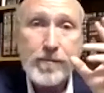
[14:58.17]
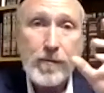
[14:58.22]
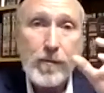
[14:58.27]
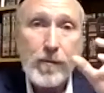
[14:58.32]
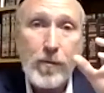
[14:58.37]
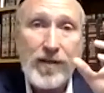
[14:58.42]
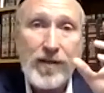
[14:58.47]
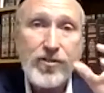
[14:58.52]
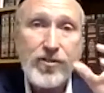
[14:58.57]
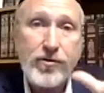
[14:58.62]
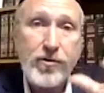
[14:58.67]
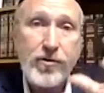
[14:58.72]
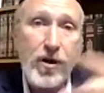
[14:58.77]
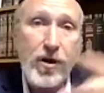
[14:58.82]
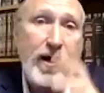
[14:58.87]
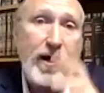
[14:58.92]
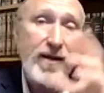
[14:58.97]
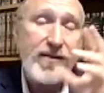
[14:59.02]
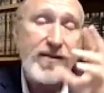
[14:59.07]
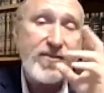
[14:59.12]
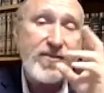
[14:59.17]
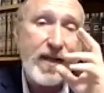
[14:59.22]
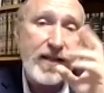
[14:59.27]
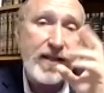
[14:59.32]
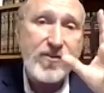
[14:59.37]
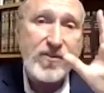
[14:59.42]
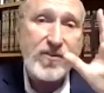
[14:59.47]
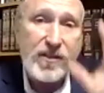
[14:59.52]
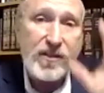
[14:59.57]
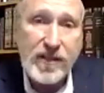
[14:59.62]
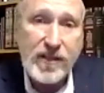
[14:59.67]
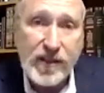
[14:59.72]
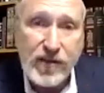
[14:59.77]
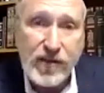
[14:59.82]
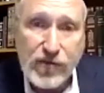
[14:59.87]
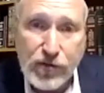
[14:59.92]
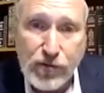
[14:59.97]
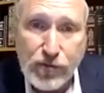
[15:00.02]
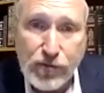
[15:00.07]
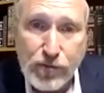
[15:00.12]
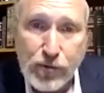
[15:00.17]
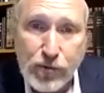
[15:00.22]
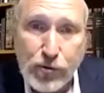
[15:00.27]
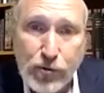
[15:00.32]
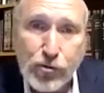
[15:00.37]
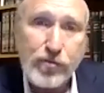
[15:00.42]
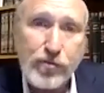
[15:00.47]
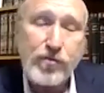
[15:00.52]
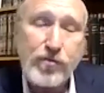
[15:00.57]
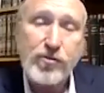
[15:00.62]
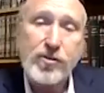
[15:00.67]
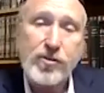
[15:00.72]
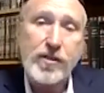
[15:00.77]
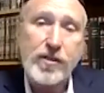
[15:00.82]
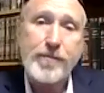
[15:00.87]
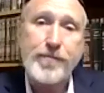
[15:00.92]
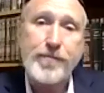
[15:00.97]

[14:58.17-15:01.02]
watching your eyes not to see things you shouldn't see.